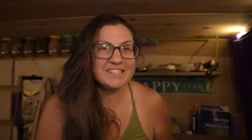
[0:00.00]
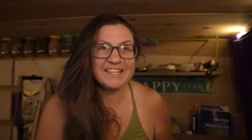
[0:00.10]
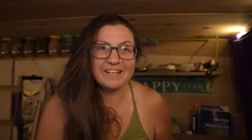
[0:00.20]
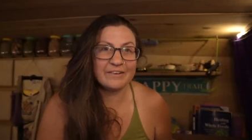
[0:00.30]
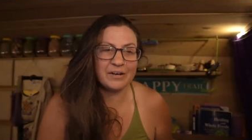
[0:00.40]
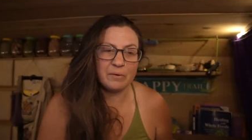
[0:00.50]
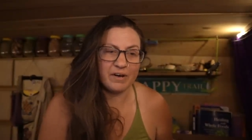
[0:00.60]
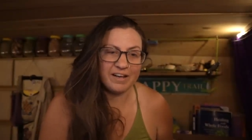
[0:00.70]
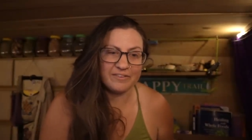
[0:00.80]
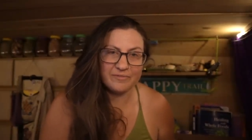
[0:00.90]
tinkering
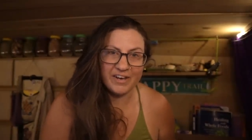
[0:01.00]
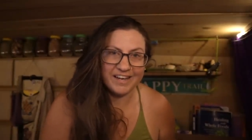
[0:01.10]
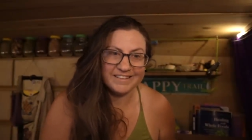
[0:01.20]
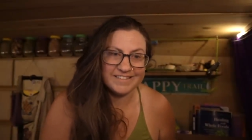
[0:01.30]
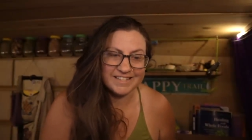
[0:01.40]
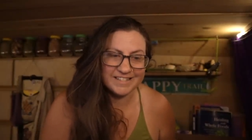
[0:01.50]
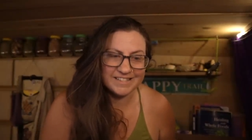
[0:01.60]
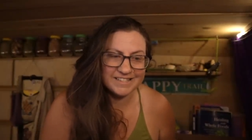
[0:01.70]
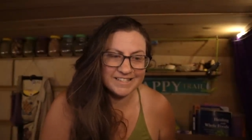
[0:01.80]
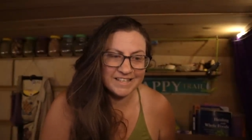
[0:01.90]
away on the van
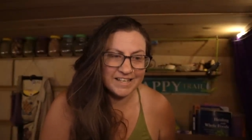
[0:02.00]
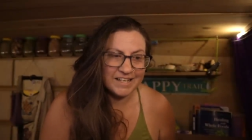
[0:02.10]
since